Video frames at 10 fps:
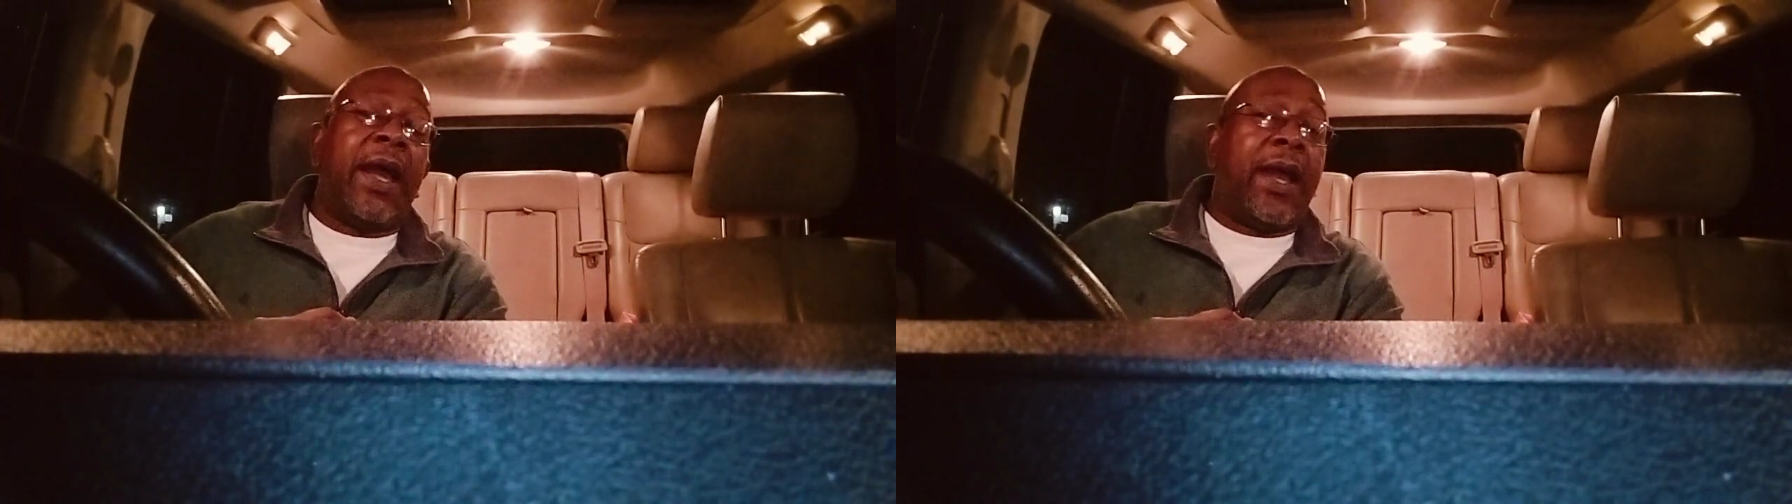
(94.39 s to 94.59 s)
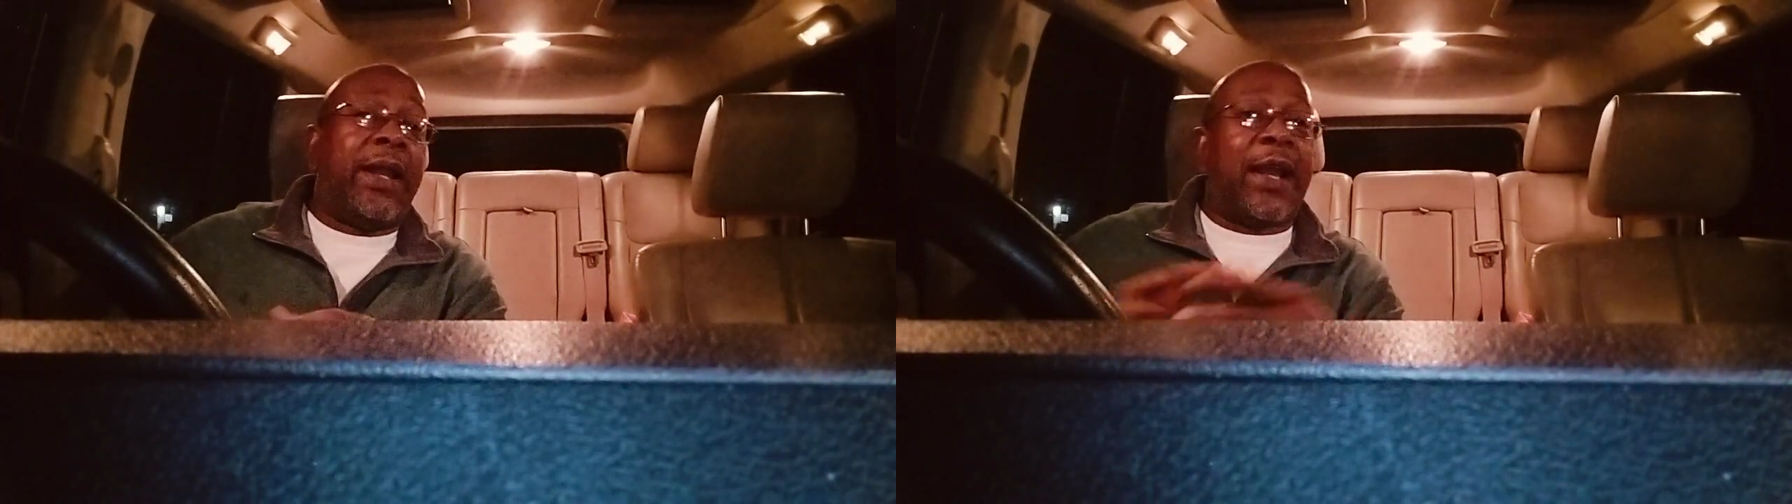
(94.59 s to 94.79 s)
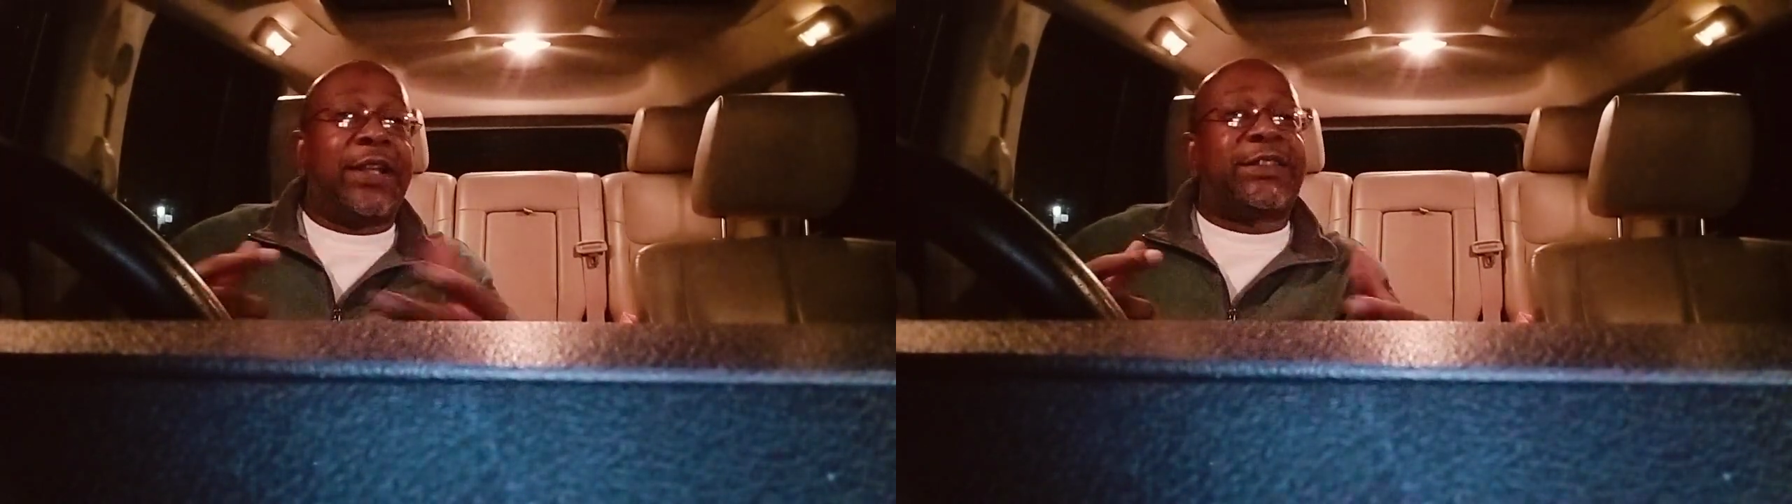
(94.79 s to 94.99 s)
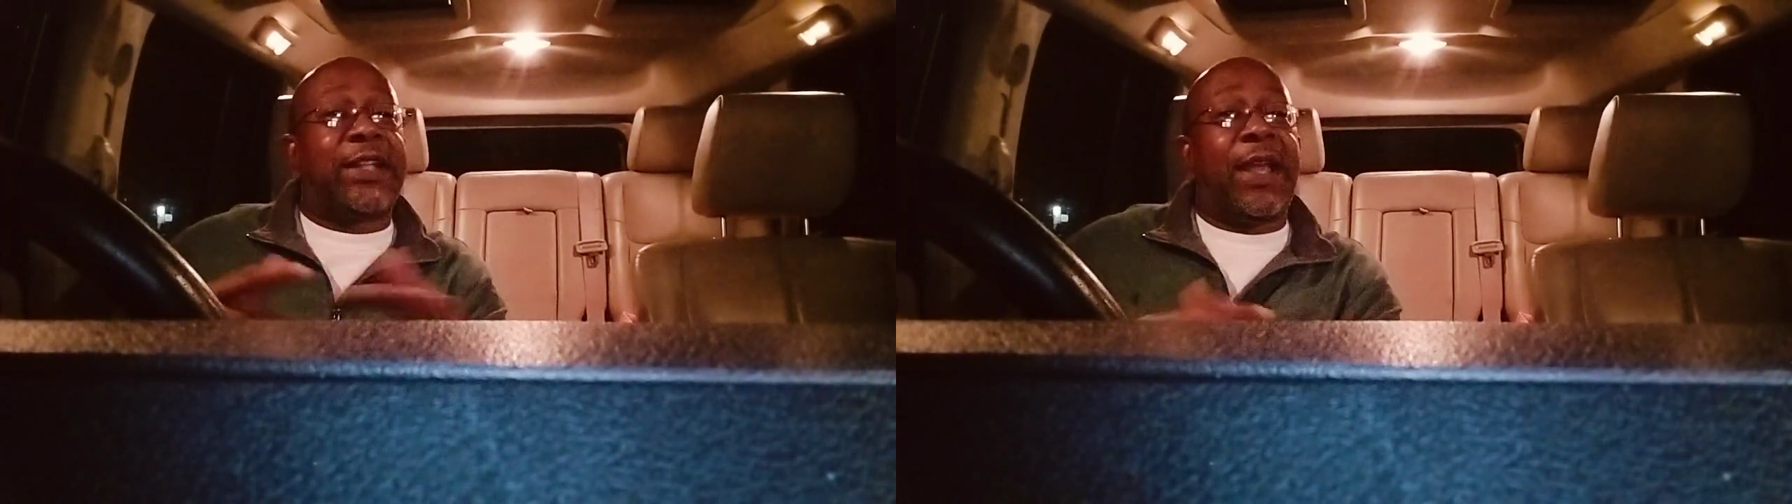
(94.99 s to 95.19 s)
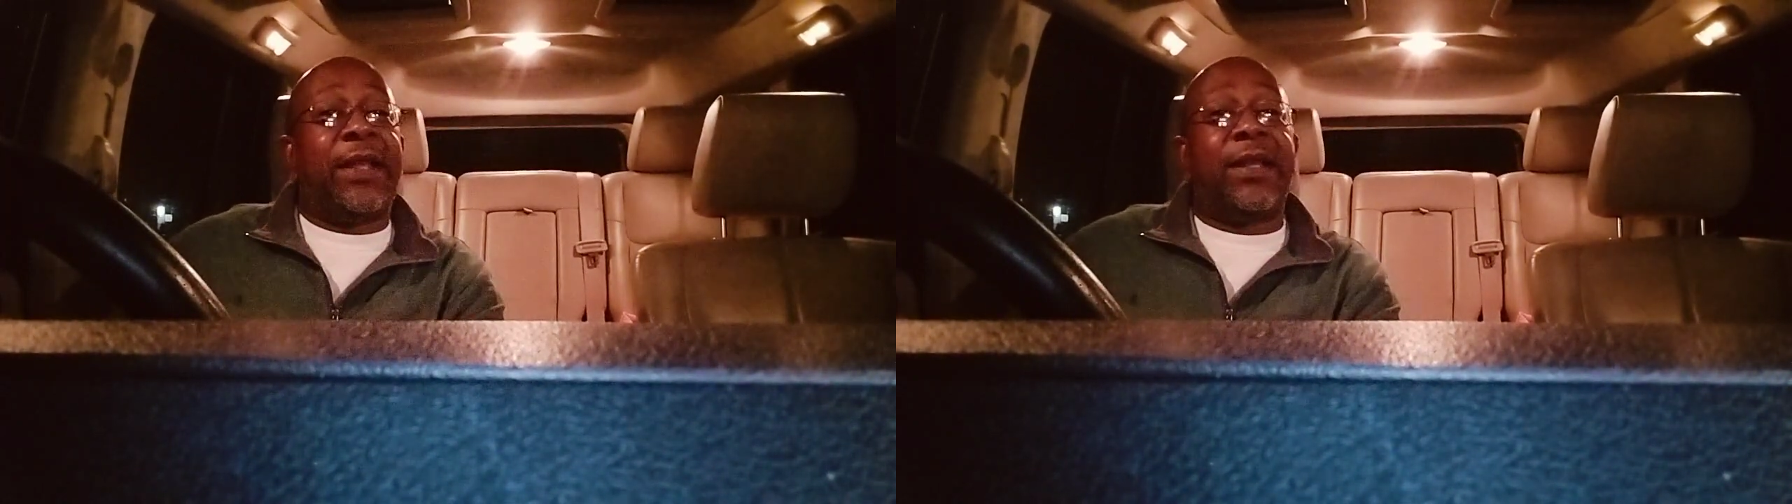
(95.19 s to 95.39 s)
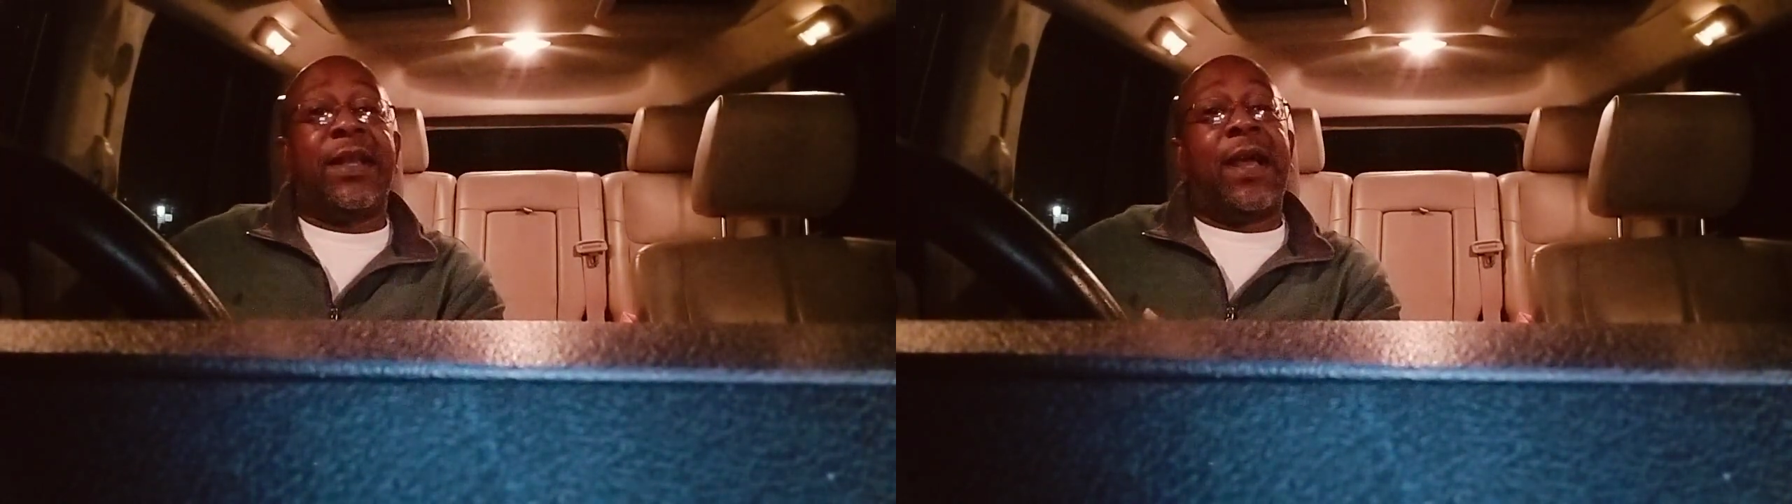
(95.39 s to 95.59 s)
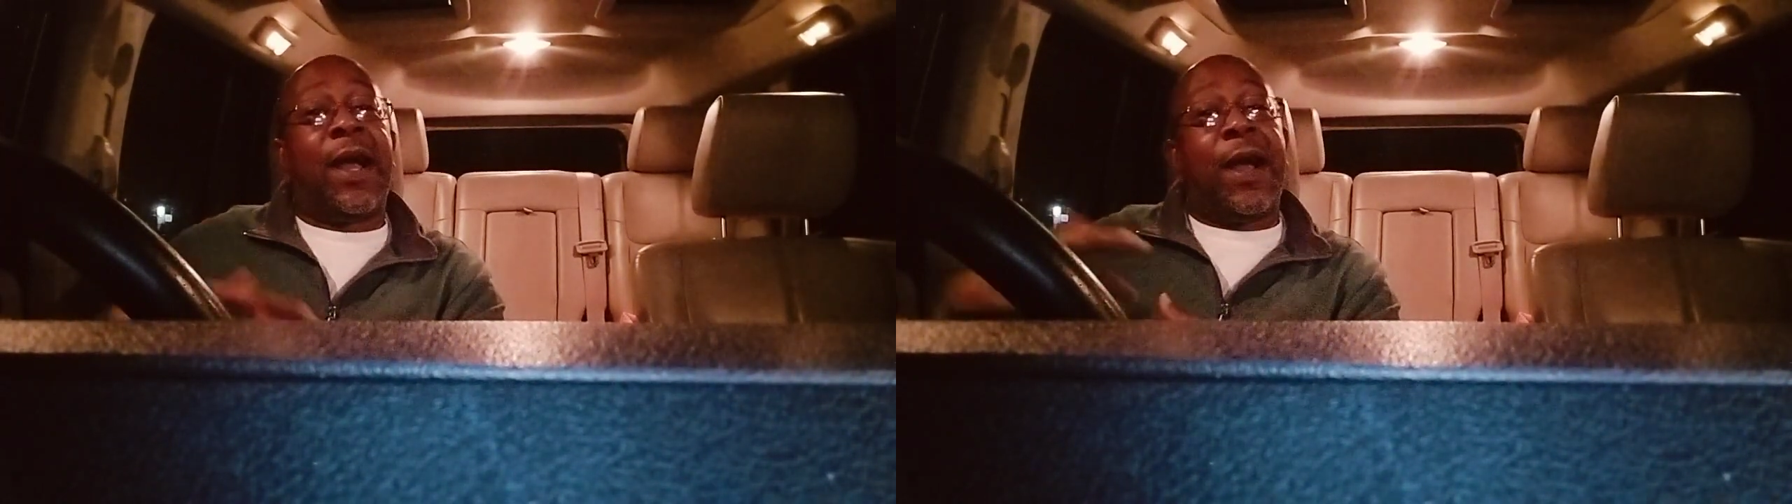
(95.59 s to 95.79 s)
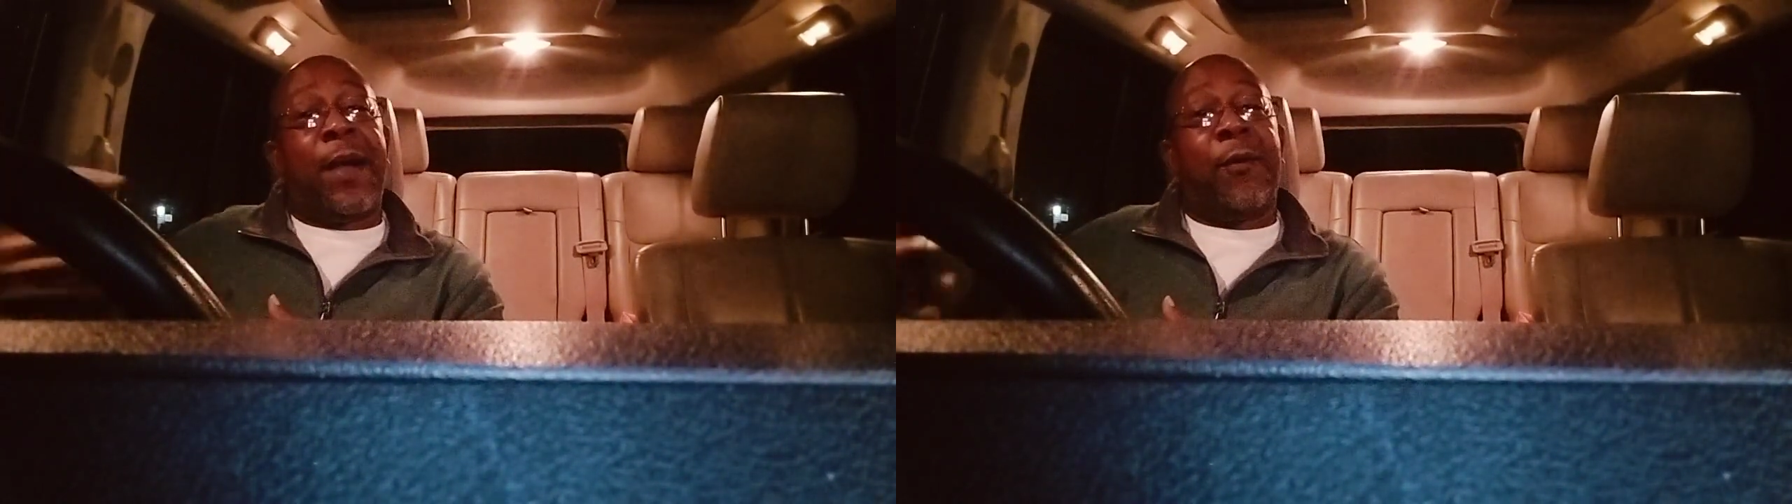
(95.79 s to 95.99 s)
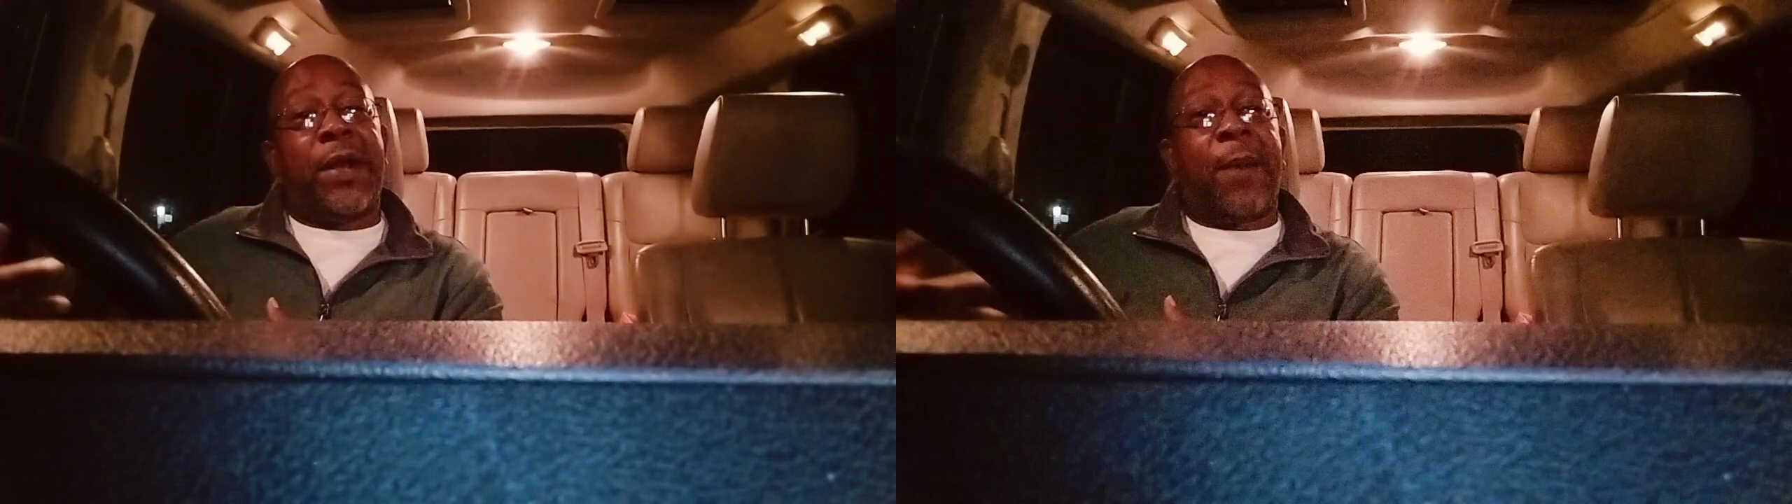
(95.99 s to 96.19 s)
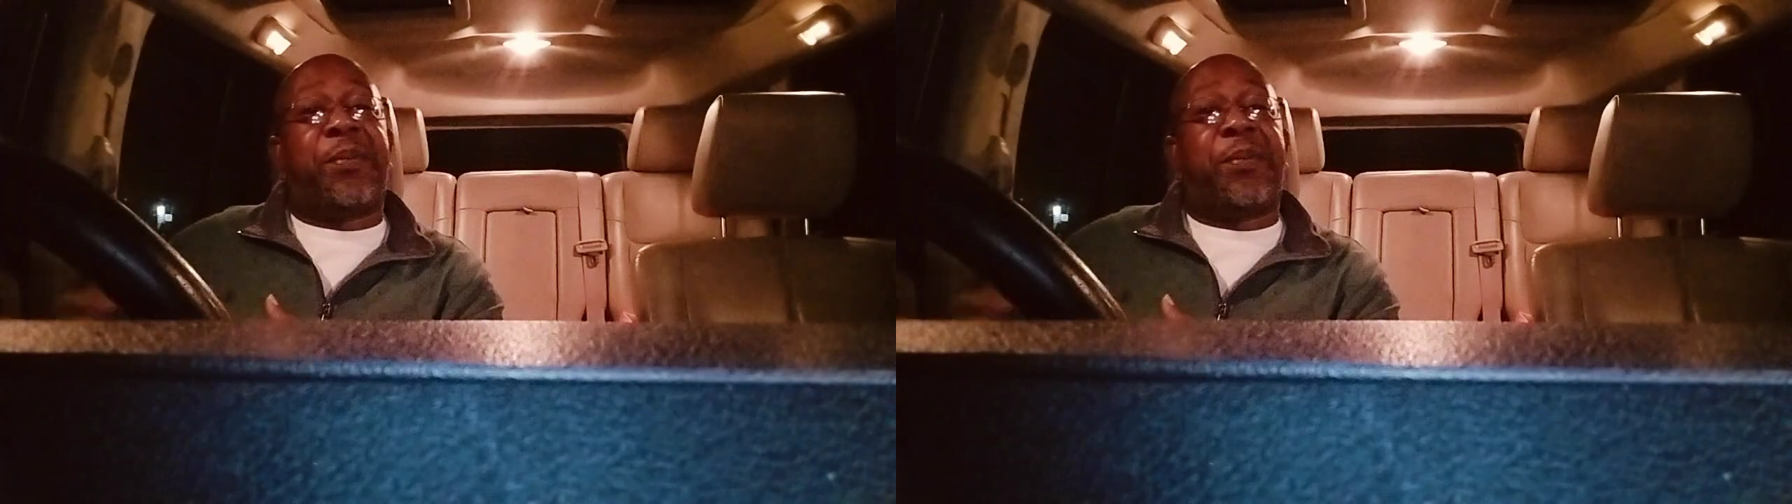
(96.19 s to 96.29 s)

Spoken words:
Hey, like I say, when